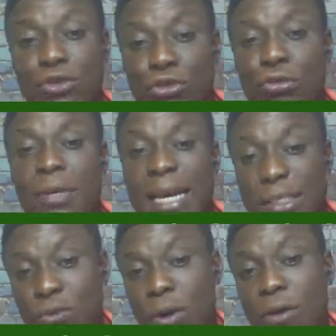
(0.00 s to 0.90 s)
through
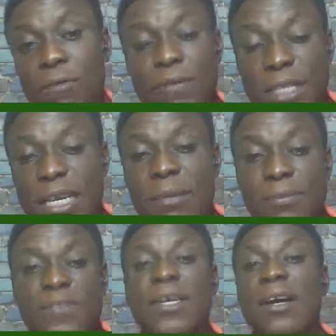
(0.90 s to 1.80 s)
network of
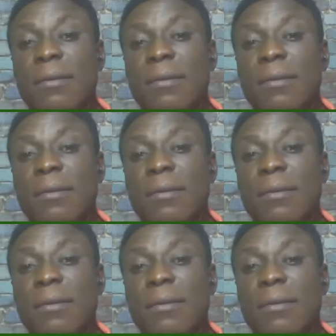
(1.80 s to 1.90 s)
teams,